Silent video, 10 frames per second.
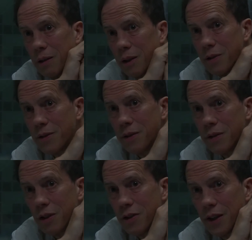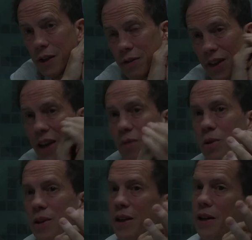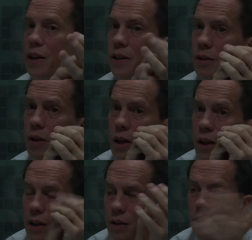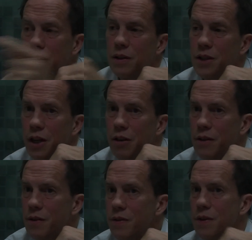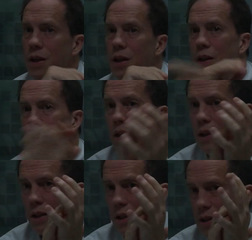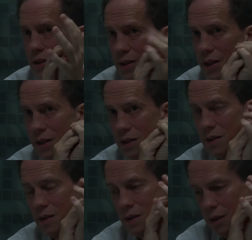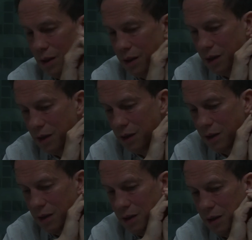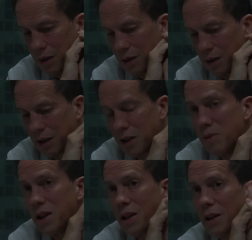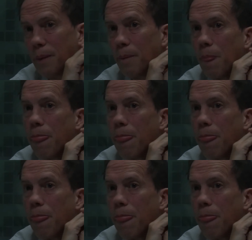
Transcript: Because they, they will then argue that the Terrans, in a sense, uh, are committing,